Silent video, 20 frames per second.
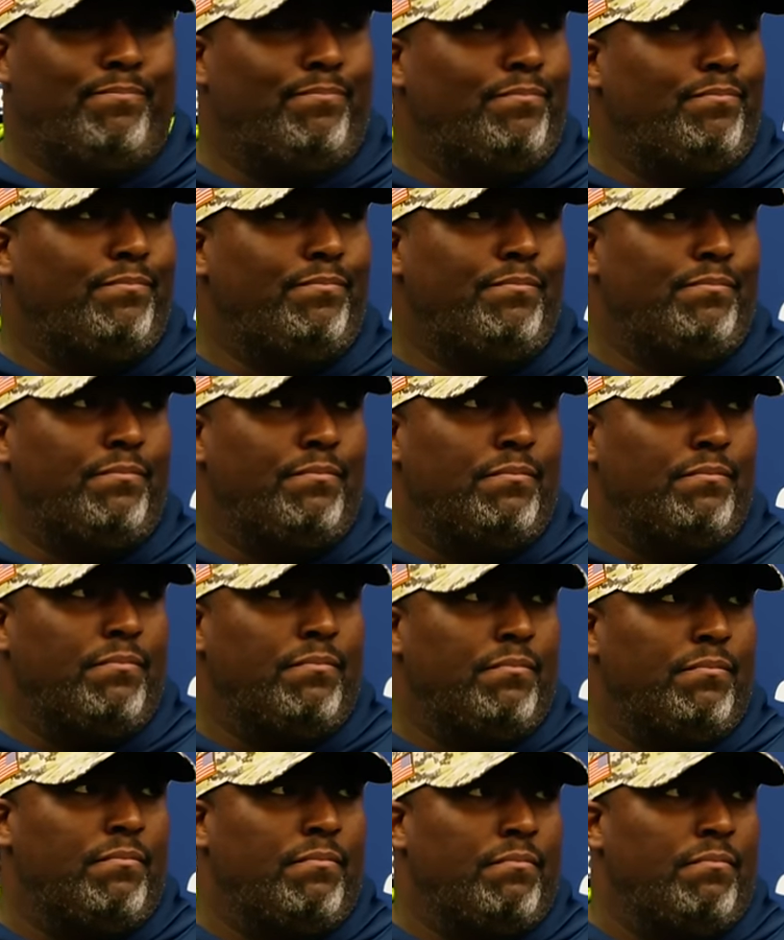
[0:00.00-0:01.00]
If, if
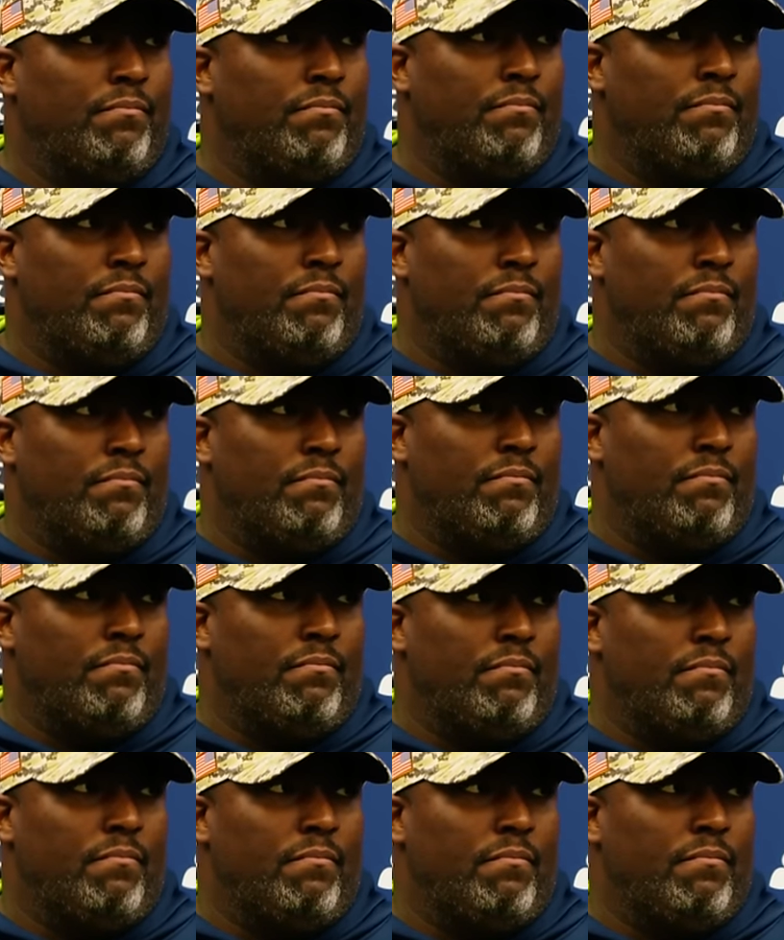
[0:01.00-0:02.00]
Jamal Adams can make it back this
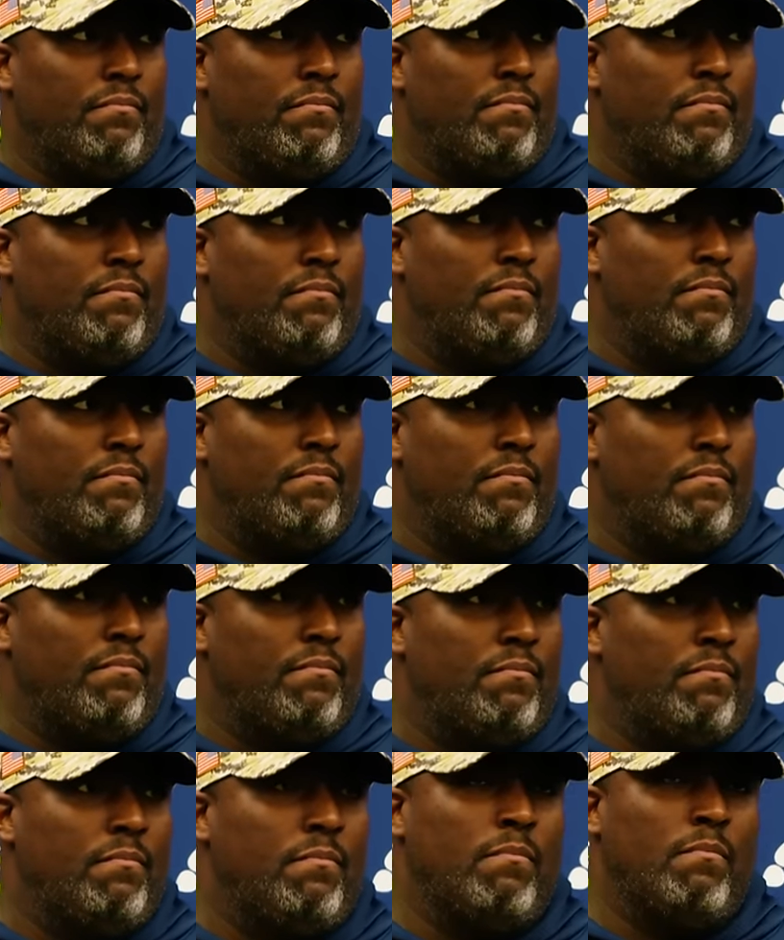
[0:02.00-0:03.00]
week, where does he fit into
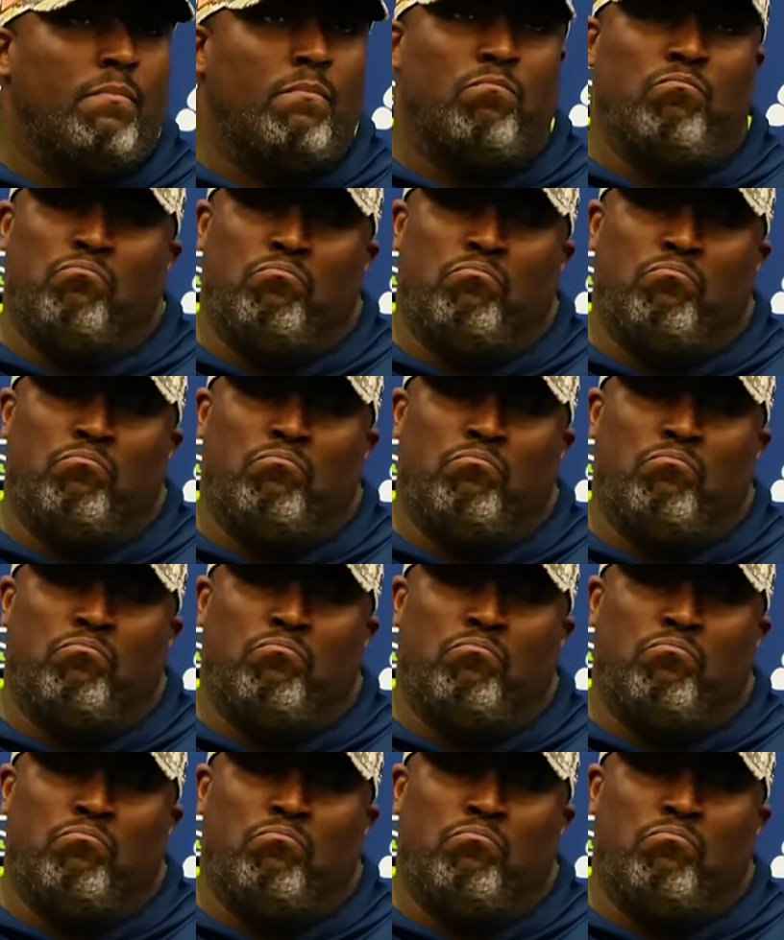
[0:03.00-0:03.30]
things?